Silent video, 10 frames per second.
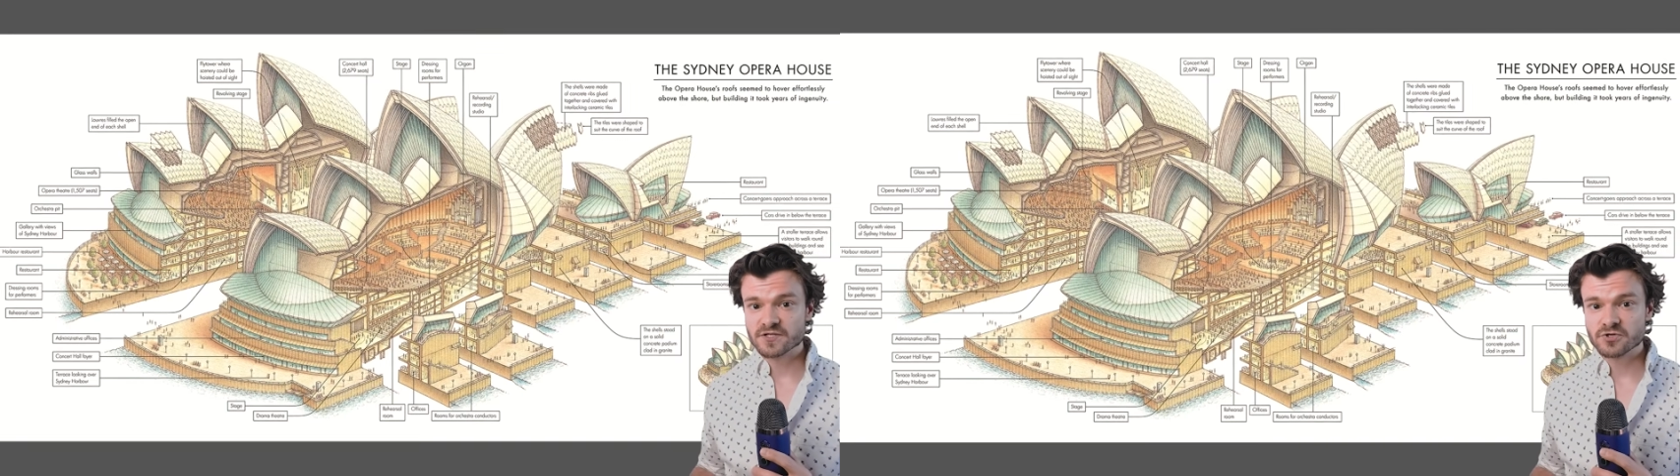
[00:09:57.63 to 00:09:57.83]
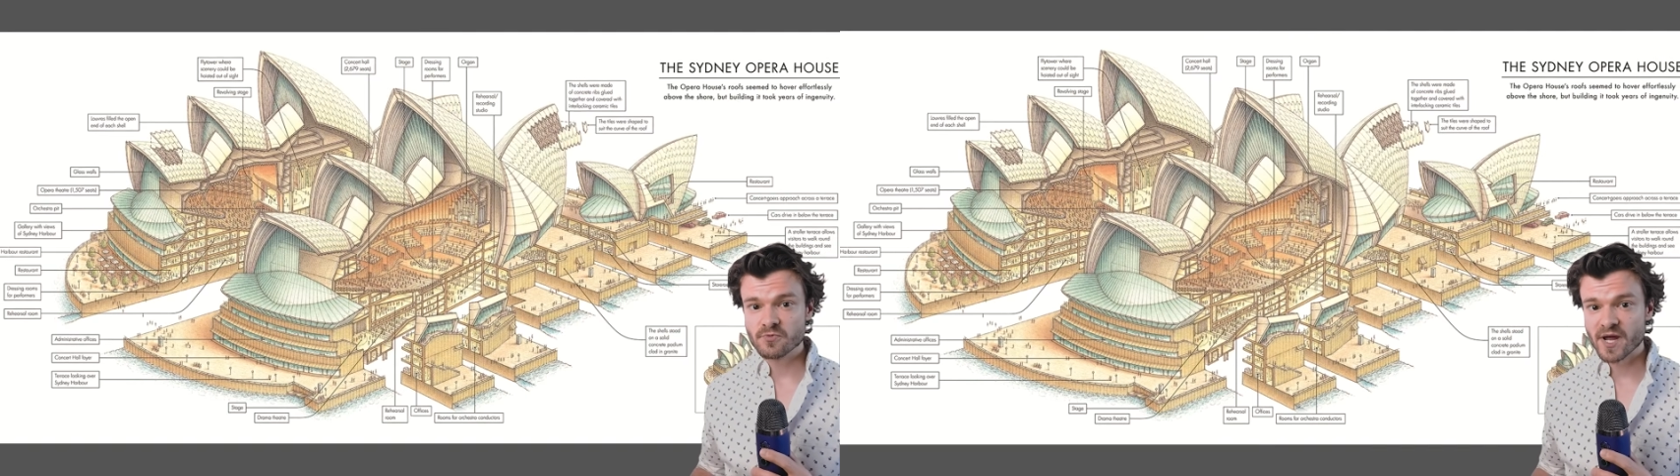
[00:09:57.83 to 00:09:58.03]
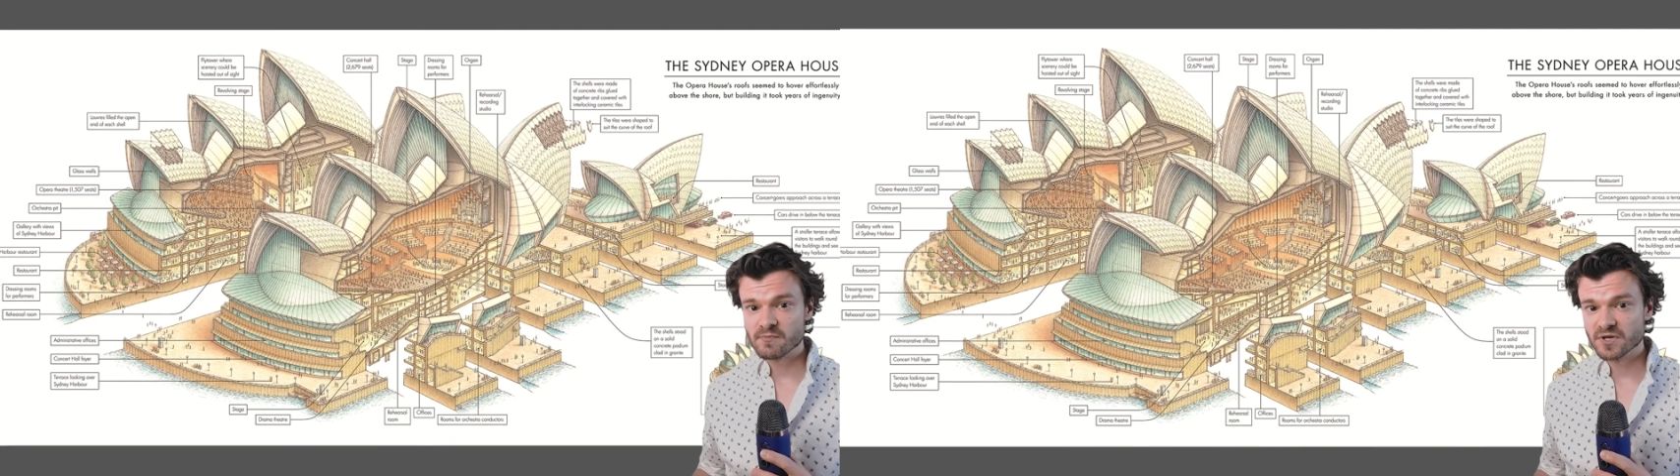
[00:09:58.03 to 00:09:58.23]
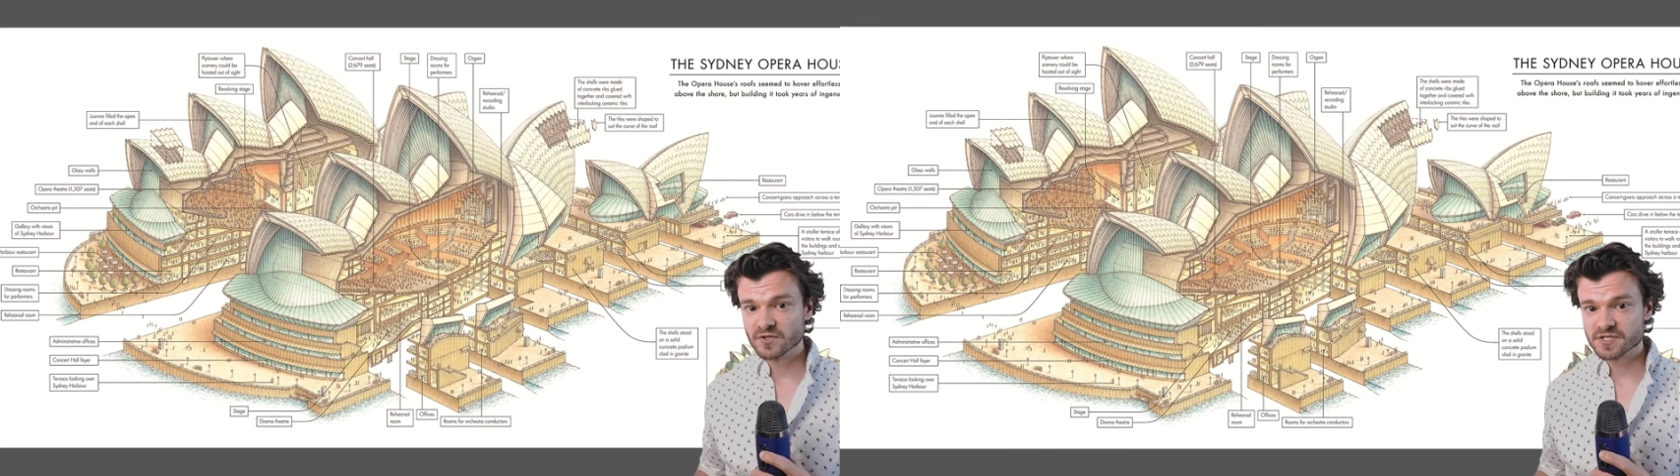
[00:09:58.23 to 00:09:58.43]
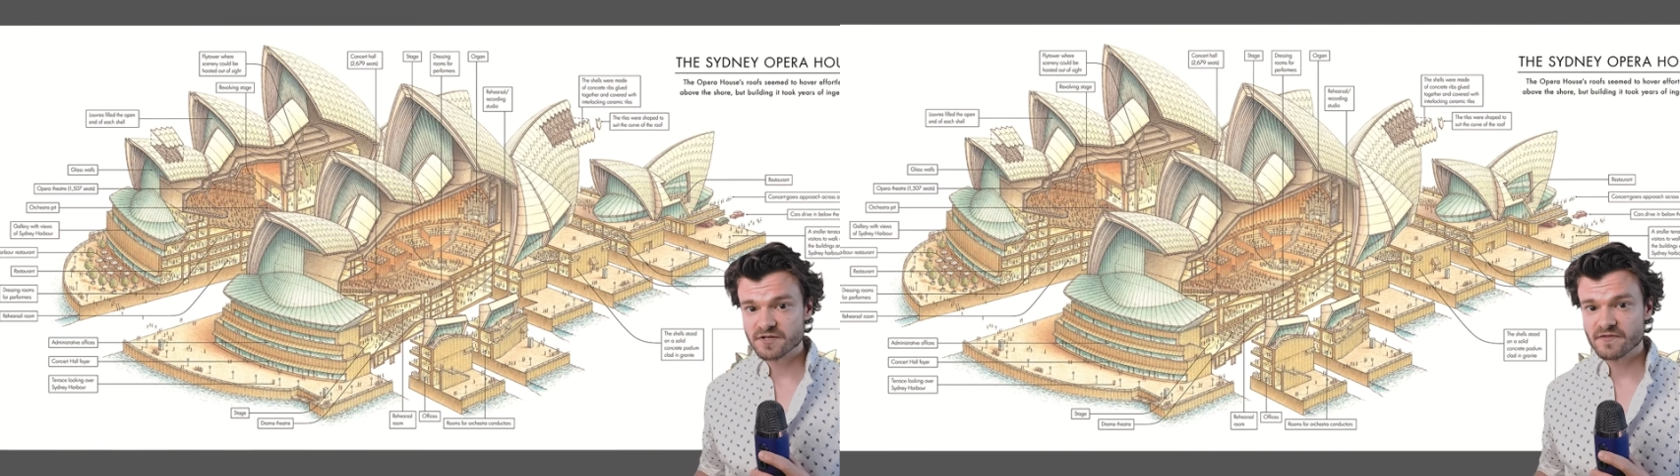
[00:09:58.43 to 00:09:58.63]
2 main
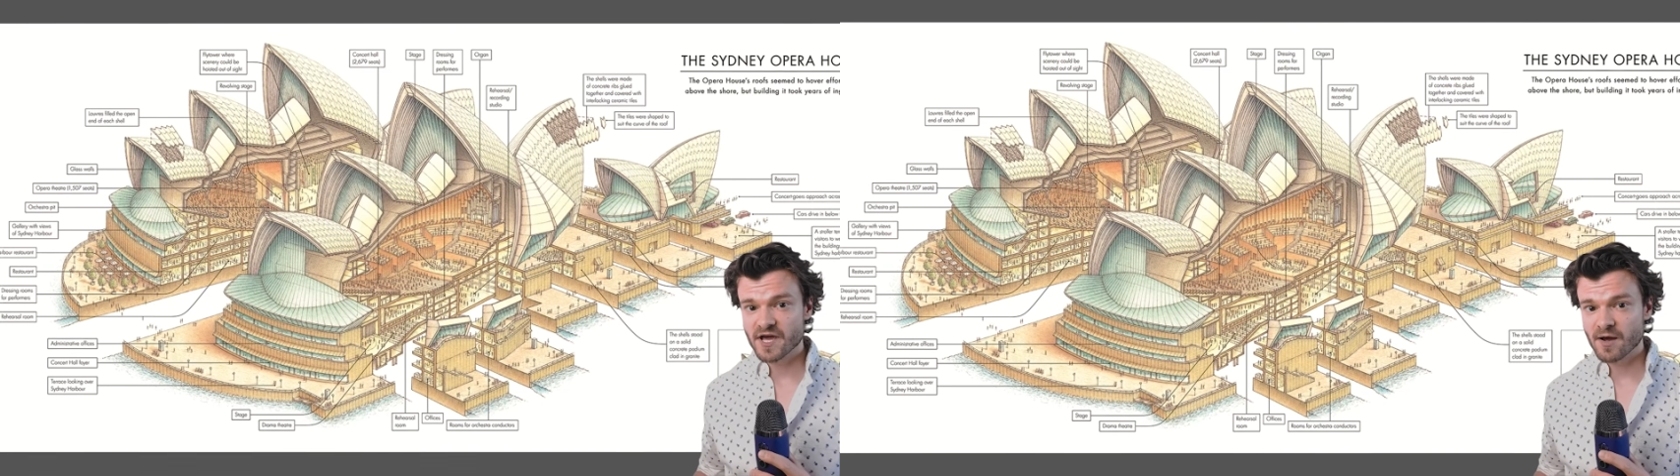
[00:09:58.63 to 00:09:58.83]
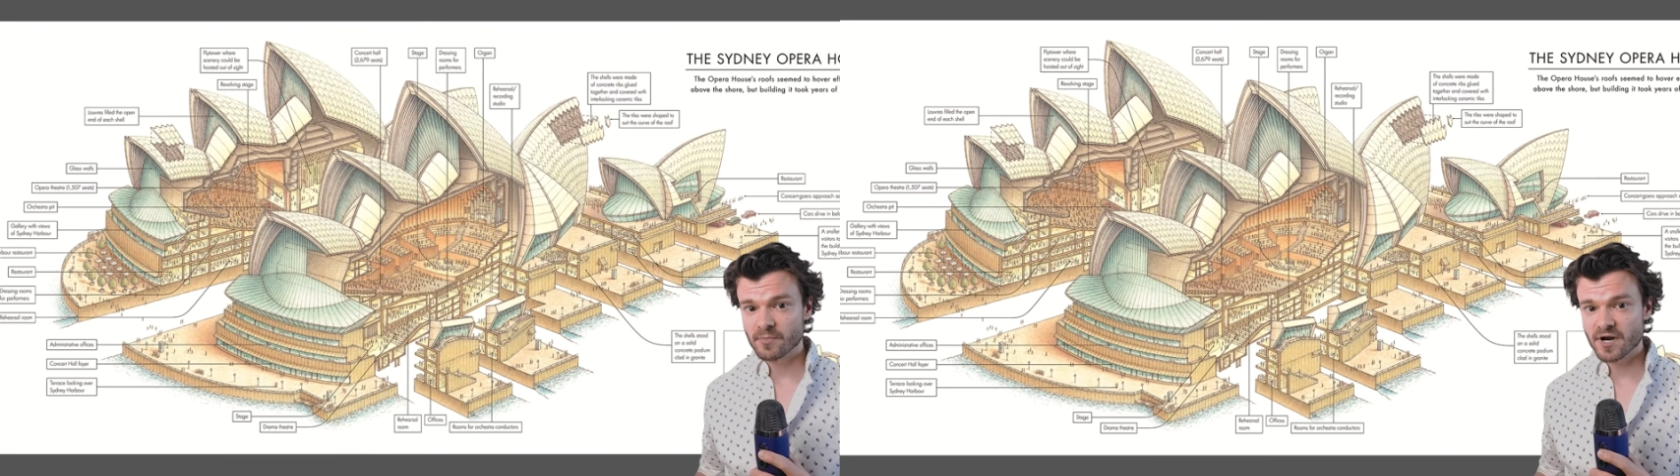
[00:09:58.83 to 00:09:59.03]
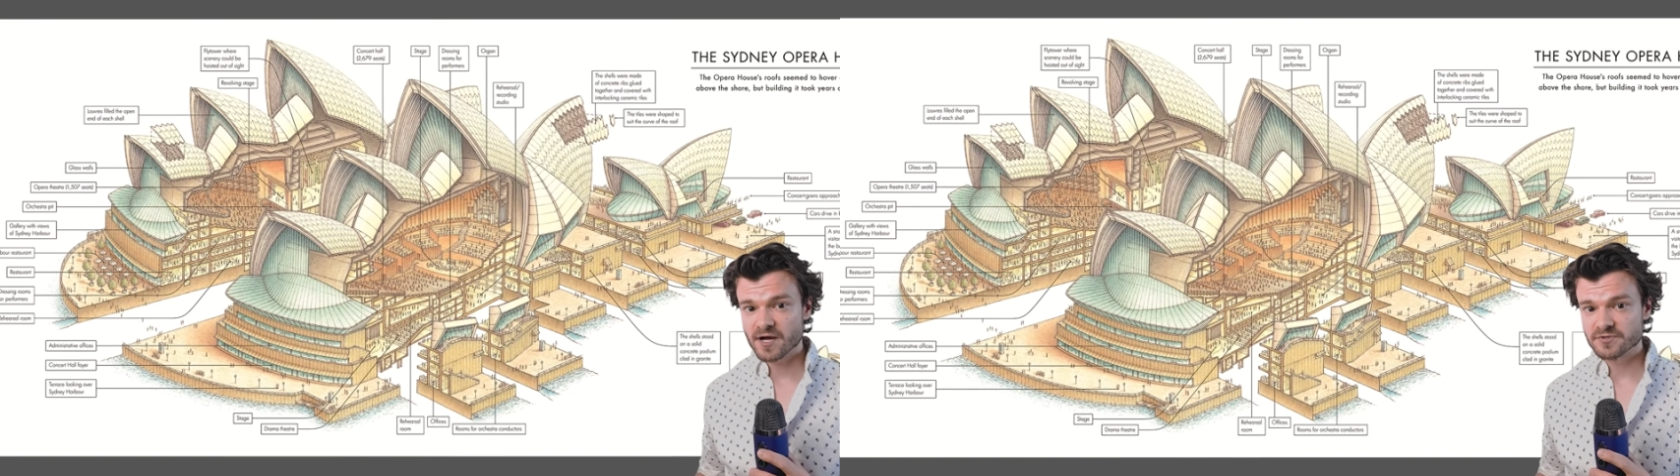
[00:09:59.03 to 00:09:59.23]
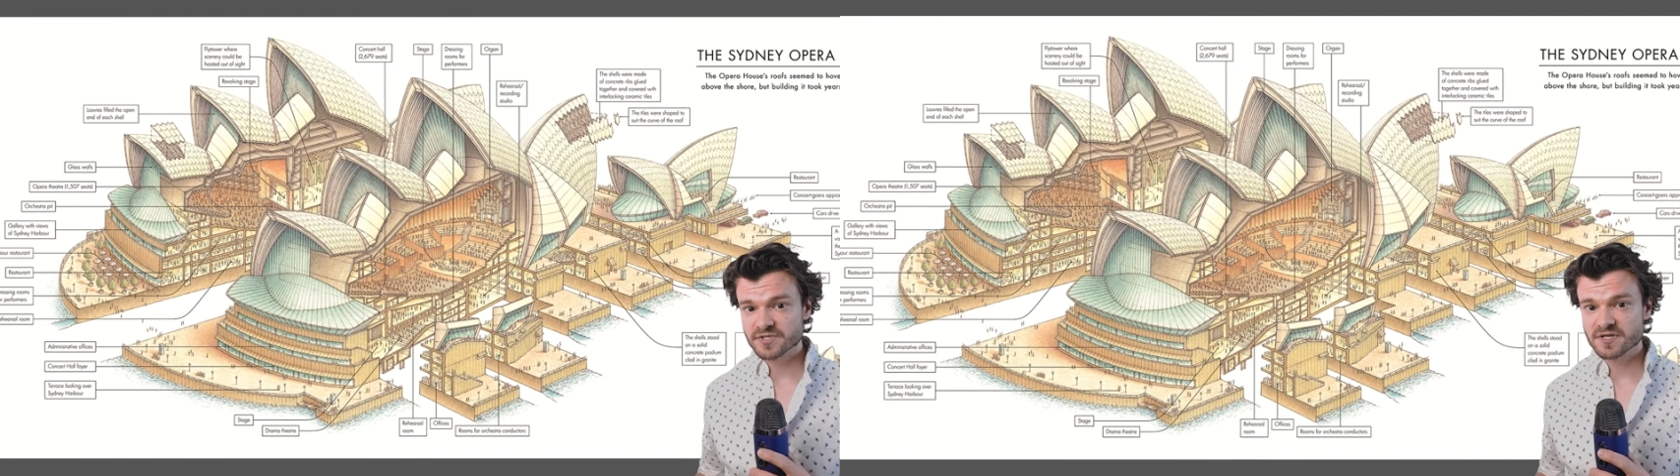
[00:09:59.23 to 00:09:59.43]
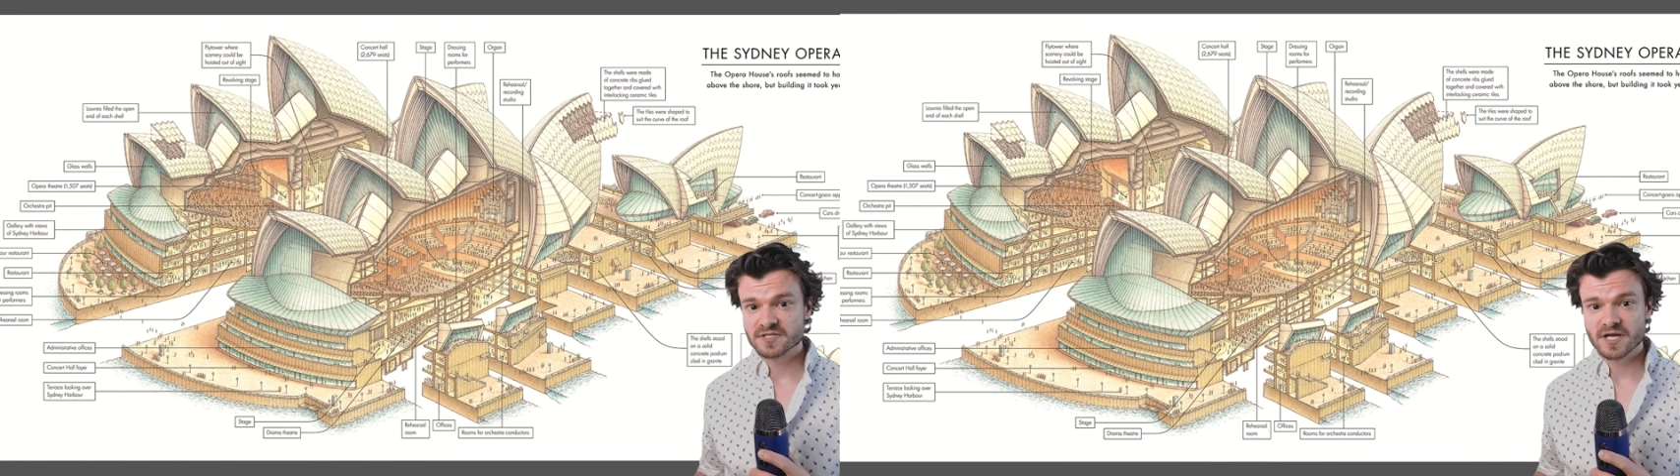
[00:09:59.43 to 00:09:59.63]
buildings of the Opera House
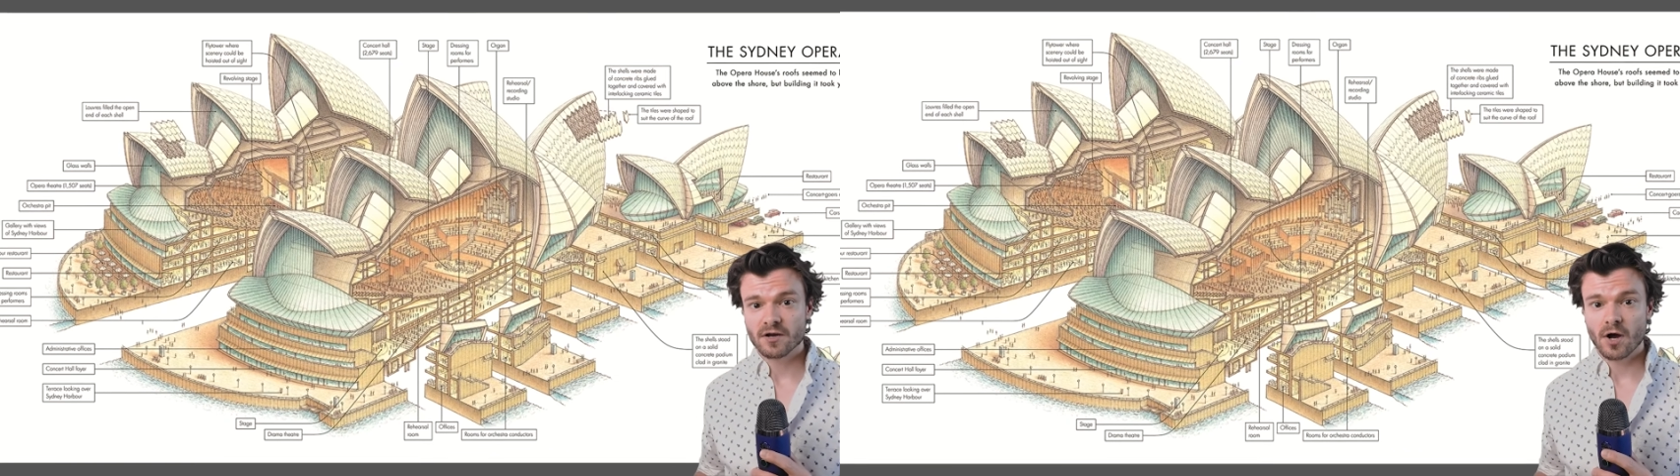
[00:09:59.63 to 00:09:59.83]
contain